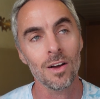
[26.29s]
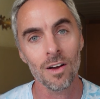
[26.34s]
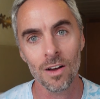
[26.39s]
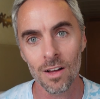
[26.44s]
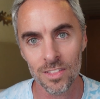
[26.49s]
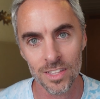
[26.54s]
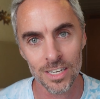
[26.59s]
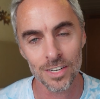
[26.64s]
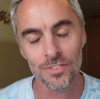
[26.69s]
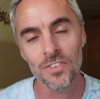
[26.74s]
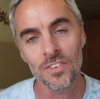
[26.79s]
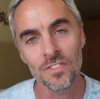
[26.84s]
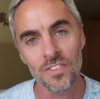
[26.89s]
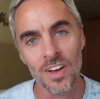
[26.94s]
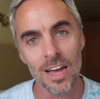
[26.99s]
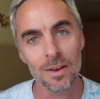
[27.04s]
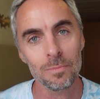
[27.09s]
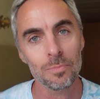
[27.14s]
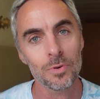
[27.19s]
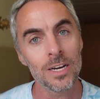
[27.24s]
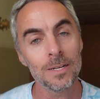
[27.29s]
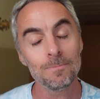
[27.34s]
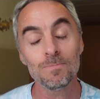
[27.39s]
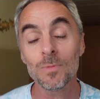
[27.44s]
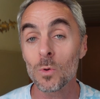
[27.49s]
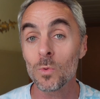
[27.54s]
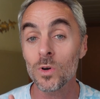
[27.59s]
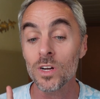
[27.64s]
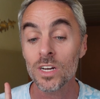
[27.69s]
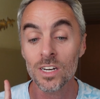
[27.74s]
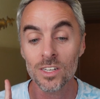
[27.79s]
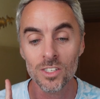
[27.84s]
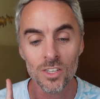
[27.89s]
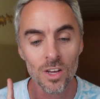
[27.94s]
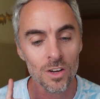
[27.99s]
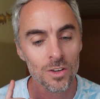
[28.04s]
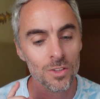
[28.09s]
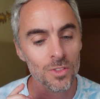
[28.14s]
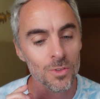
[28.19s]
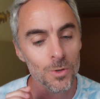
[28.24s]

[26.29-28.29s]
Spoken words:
all the different fine print, and we're going to talk